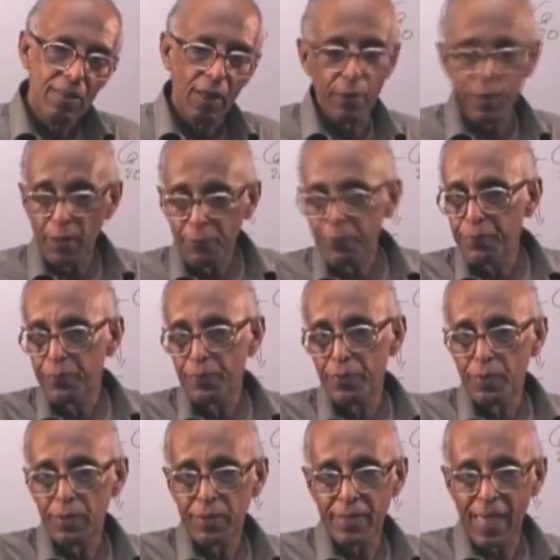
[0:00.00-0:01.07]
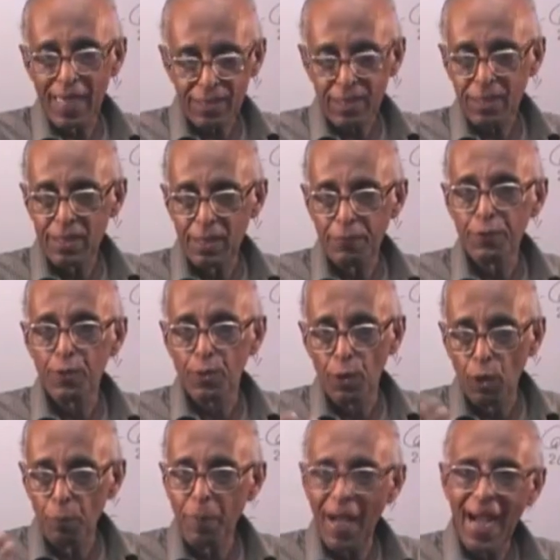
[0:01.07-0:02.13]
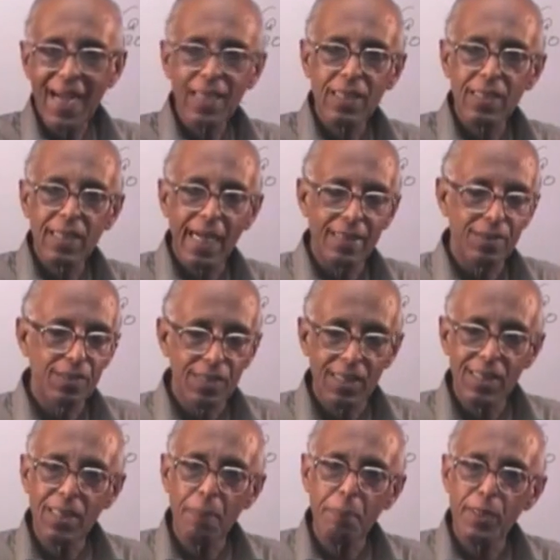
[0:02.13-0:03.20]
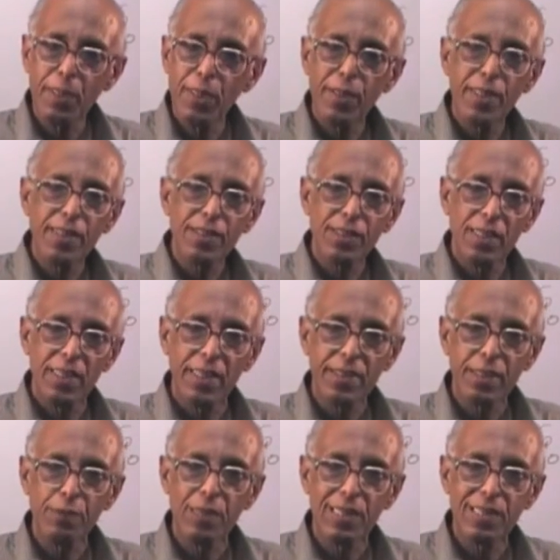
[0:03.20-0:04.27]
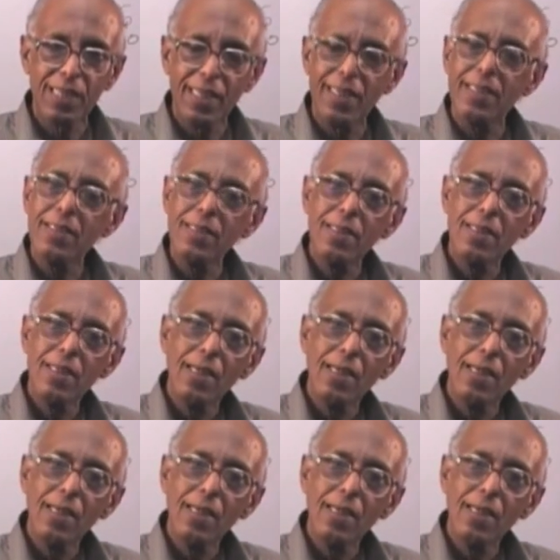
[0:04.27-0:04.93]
Now, if you go back and see the periodic chart, you will see